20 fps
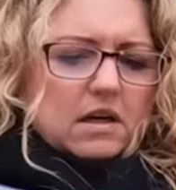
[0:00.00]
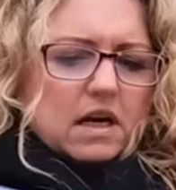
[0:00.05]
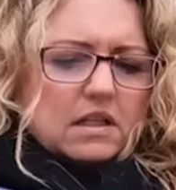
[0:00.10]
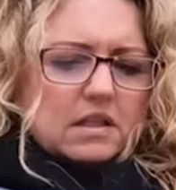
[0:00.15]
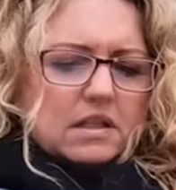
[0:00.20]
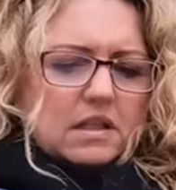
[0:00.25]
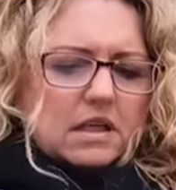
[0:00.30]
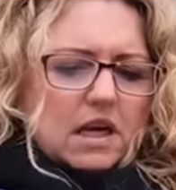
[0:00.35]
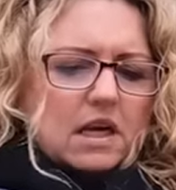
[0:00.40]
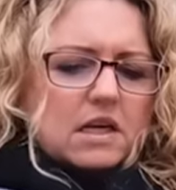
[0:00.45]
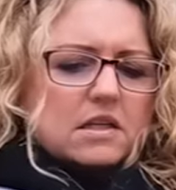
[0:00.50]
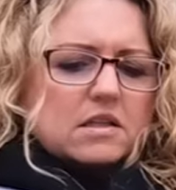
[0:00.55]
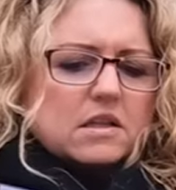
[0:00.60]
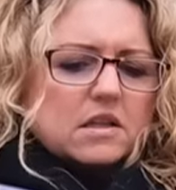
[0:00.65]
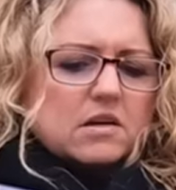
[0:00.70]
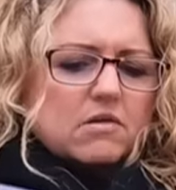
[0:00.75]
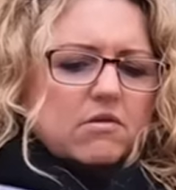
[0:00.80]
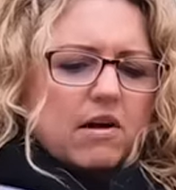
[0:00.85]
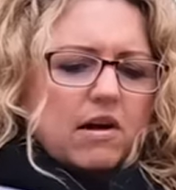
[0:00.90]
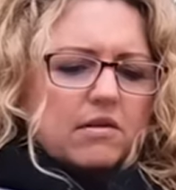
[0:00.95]
cascade to the
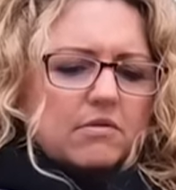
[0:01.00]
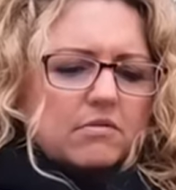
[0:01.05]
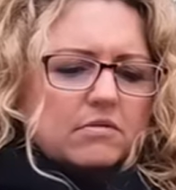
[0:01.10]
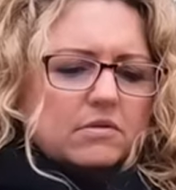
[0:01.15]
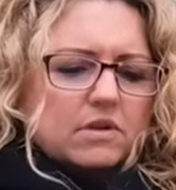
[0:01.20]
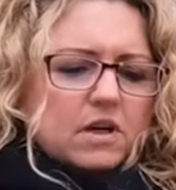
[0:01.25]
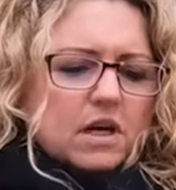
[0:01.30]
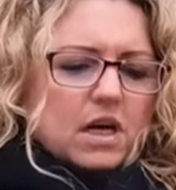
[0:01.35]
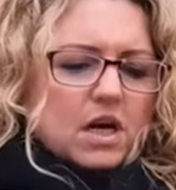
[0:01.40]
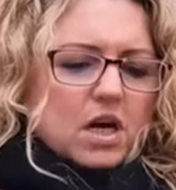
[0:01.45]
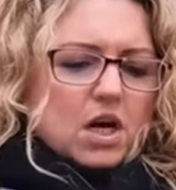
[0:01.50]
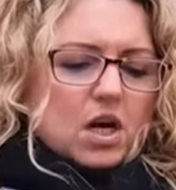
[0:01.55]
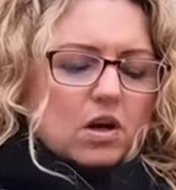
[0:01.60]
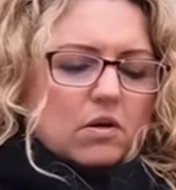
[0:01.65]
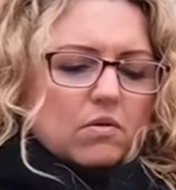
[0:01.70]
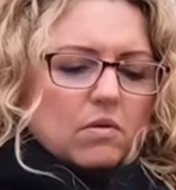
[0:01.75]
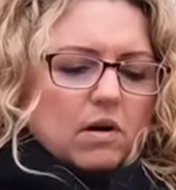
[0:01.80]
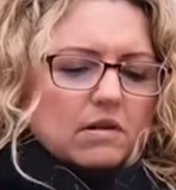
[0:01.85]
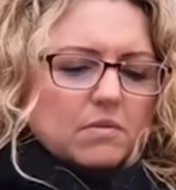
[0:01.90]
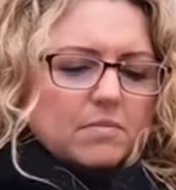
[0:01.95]
ground. Yeah.
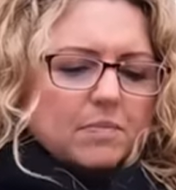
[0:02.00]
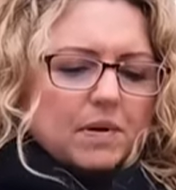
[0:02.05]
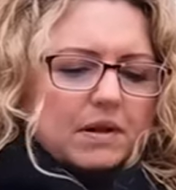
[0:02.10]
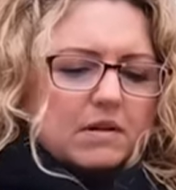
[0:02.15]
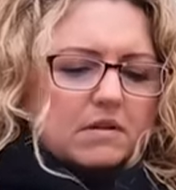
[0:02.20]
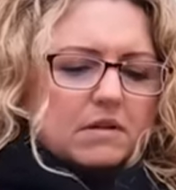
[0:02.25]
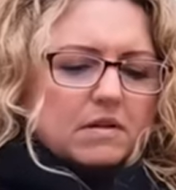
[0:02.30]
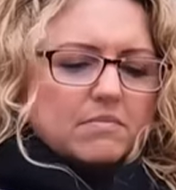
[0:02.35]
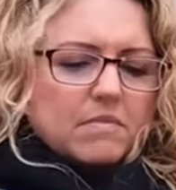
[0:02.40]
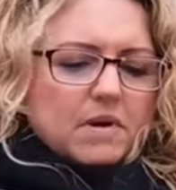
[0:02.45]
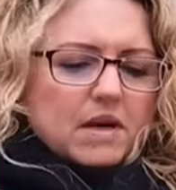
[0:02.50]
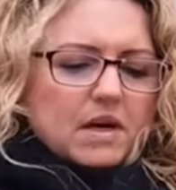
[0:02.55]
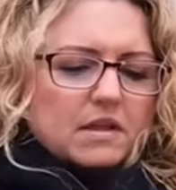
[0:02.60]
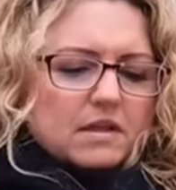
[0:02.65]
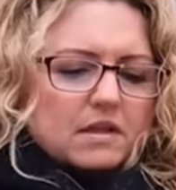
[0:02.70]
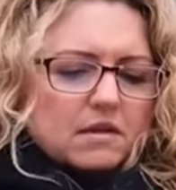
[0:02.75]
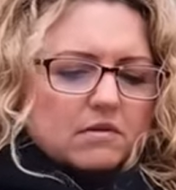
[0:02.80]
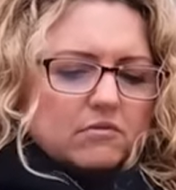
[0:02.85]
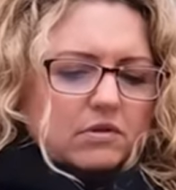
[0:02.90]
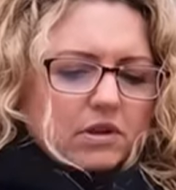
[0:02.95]
While the building
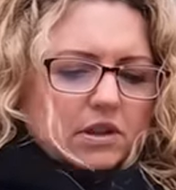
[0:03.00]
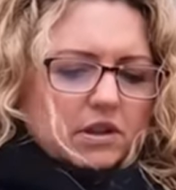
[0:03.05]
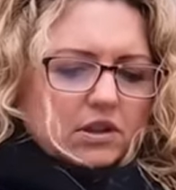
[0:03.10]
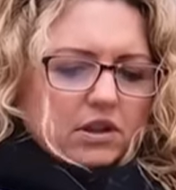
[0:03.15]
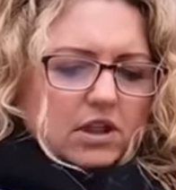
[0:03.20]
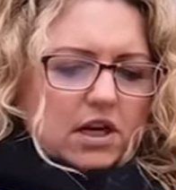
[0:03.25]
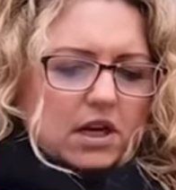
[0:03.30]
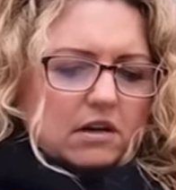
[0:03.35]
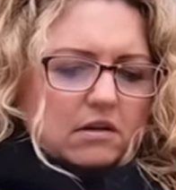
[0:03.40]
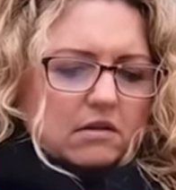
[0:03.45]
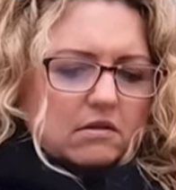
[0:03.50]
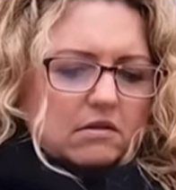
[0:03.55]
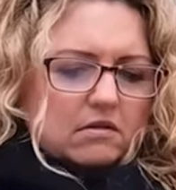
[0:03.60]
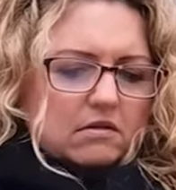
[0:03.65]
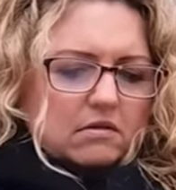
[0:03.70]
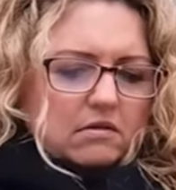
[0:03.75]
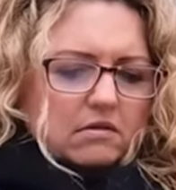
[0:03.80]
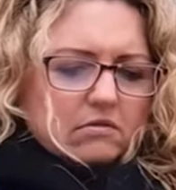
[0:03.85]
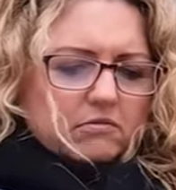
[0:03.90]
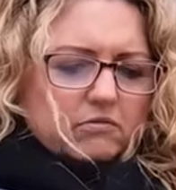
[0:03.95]
masonry shell
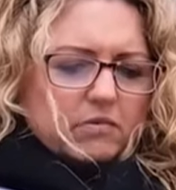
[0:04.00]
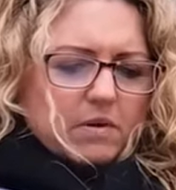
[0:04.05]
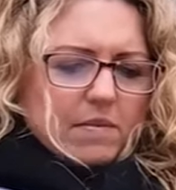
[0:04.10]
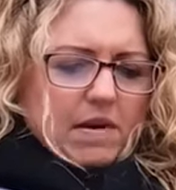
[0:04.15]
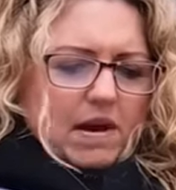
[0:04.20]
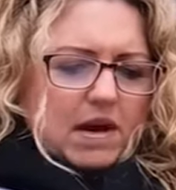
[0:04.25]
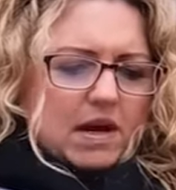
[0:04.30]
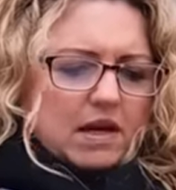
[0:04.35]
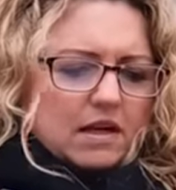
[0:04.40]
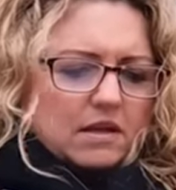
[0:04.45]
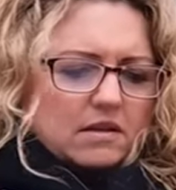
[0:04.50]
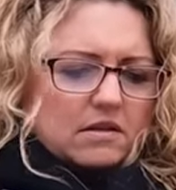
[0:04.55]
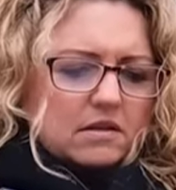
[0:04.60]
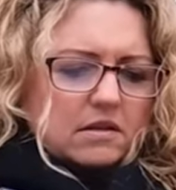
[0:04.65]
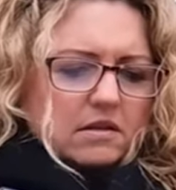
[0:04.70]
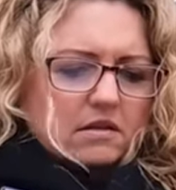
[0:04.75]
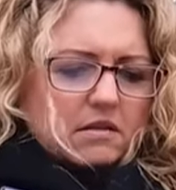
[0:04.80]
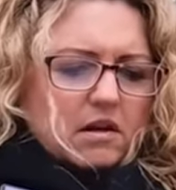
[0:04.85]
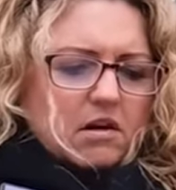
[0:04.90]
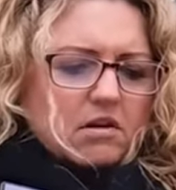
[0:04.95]
remained
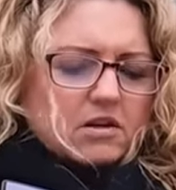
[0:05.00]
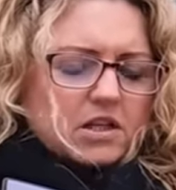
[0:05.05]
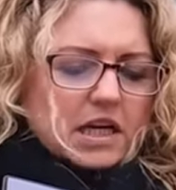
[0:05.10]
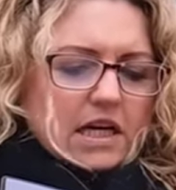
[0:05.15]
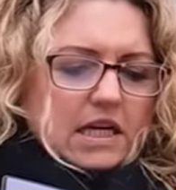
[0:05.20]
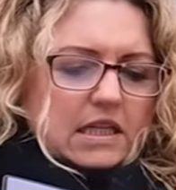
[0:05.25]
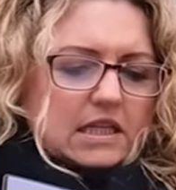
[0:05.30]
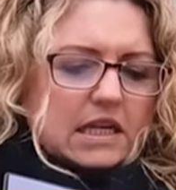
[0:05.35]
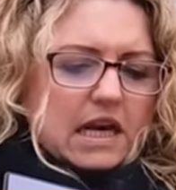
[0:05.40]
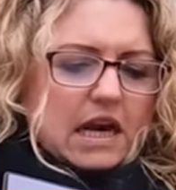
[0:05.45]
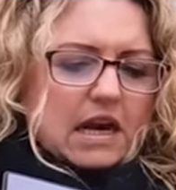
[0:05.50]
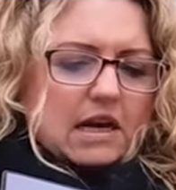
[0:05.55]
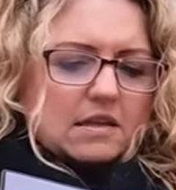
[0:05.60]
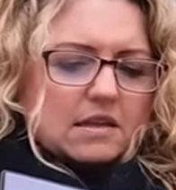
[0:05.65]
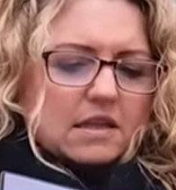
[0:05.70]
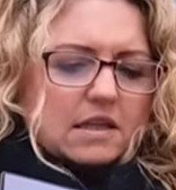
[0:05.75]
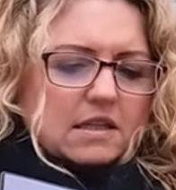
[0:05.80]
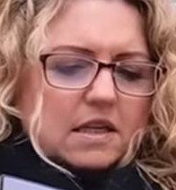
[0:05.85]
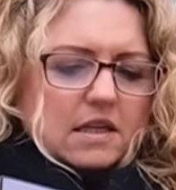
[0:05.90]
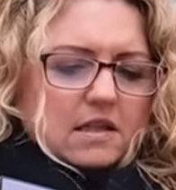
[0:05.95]
largely intact,
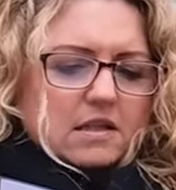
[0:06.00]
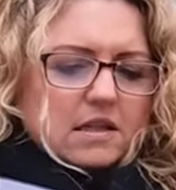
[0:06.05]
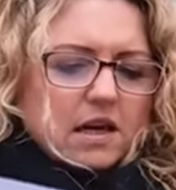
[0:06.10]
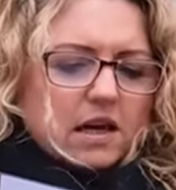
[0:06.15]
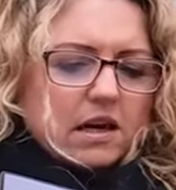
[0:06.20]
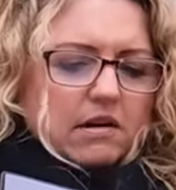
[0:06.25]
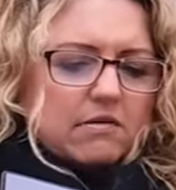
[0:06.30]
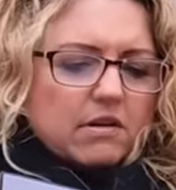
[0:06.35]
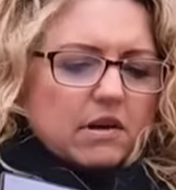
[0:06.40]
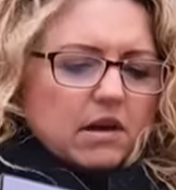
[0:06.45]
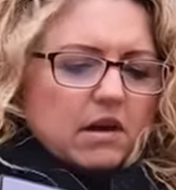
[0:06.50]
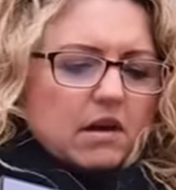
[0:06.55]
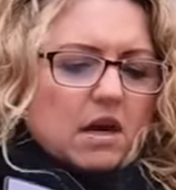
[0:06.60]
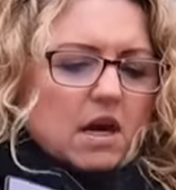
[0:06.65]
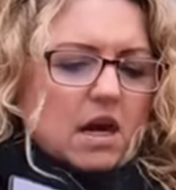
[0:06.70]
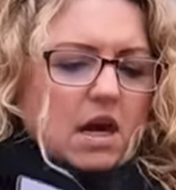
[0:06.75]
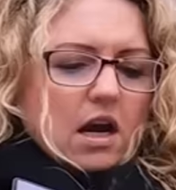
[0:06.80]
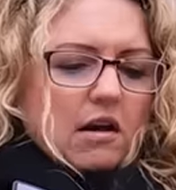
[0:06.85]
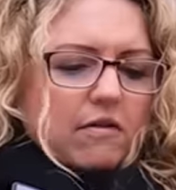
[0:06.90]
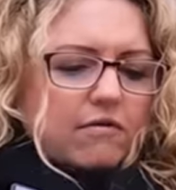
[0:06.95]
its interior
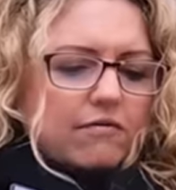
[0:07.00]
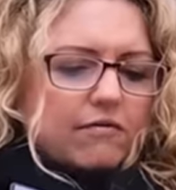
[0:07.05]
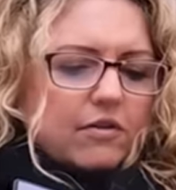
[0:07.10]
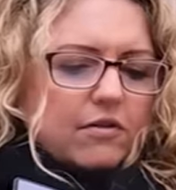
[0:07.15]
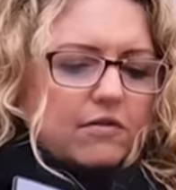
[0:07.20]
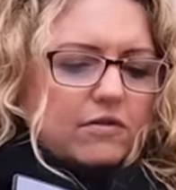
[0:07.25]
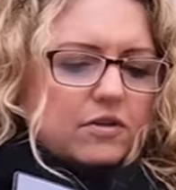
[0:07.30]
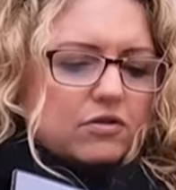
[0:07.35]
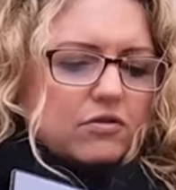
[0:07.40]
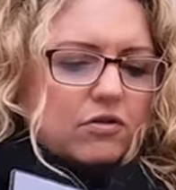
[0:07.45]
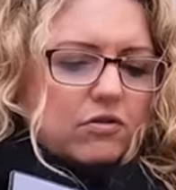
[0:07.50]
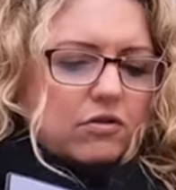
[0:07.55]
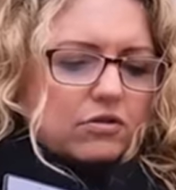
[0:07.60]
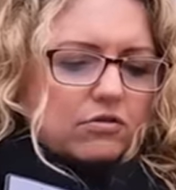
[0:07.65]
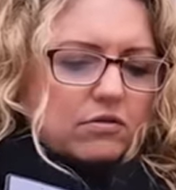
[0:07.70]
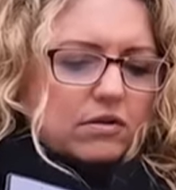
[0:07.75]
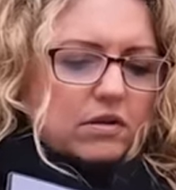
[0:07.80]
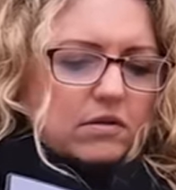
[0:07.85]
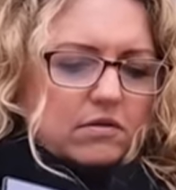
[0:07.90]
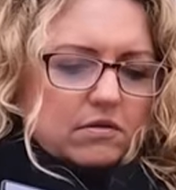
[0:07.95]
of roof
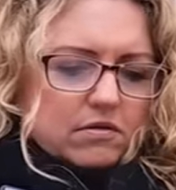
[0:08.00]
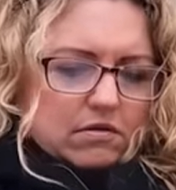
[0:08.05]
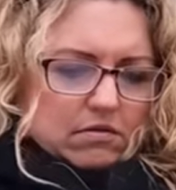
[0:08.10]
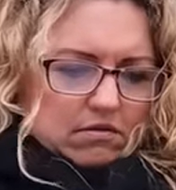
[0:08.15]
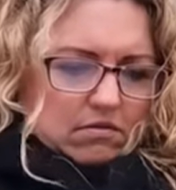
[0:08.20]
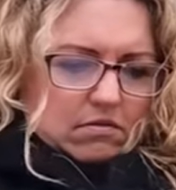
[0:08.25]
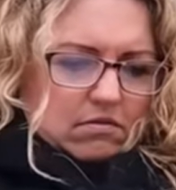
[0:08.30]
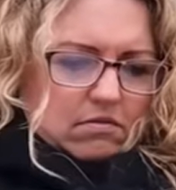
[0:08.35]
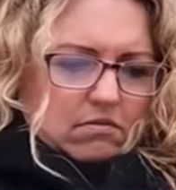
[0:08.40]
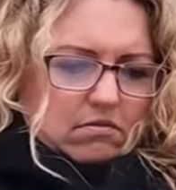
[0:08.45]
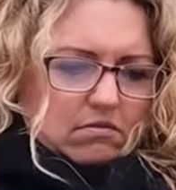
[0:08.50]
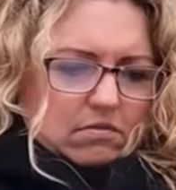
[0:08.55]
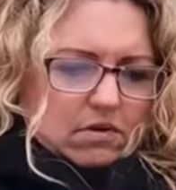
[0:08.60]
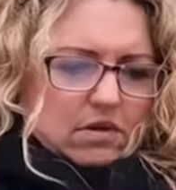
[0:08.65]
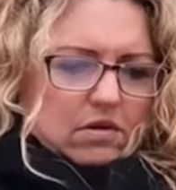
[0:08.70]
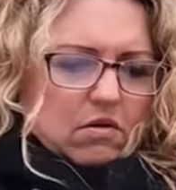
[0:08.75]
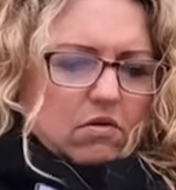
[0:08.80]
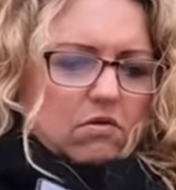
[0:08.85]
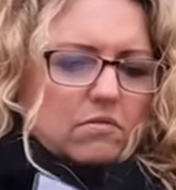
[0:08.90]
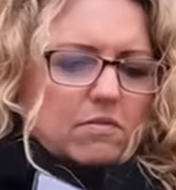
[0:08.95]
structure was
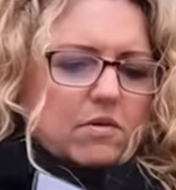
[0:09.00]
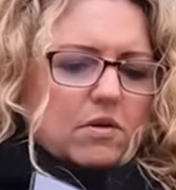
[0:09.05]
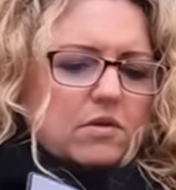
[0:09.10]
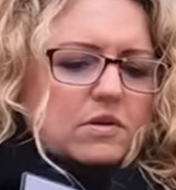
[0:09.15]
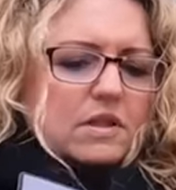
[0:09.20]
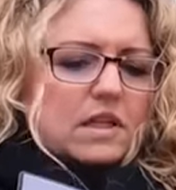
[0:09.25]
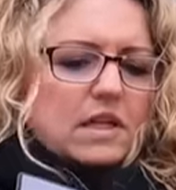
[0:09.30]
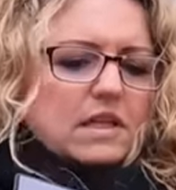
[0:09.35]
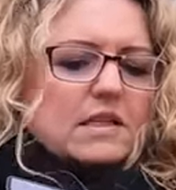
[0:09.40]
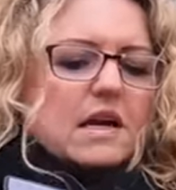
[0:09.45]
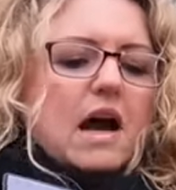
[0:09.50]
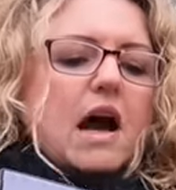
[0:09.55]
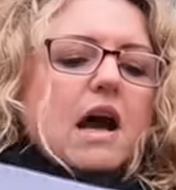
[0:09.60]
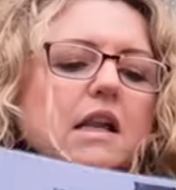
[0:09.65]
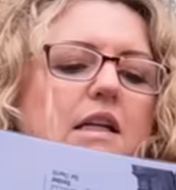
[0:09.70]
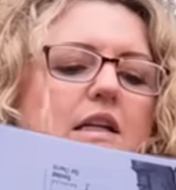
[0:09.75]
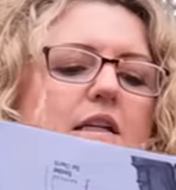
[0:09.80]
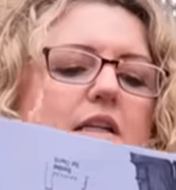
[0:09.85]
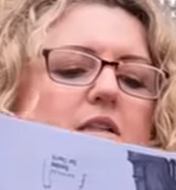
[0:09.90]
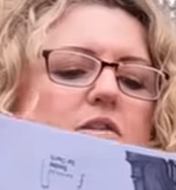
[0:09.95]
almost
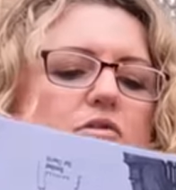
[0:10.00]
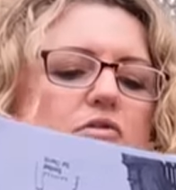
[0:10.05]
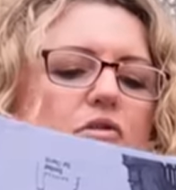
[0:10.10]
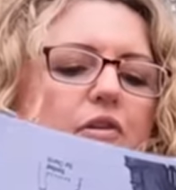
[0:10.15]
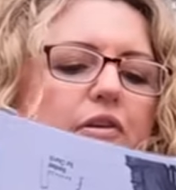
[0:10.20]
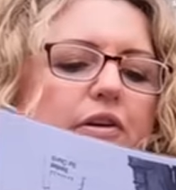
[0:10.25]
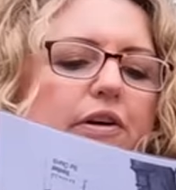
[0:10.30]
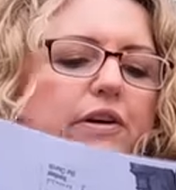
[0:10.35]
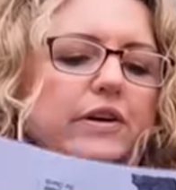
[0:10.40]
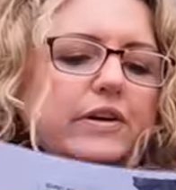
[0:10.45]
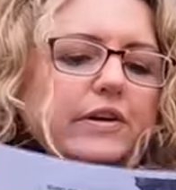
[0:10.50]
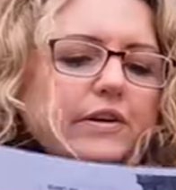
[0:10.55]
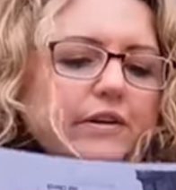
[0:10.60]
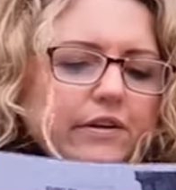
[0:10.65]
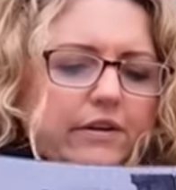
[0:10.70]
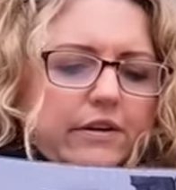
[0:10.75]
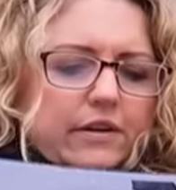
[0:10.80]
entirely destroyed.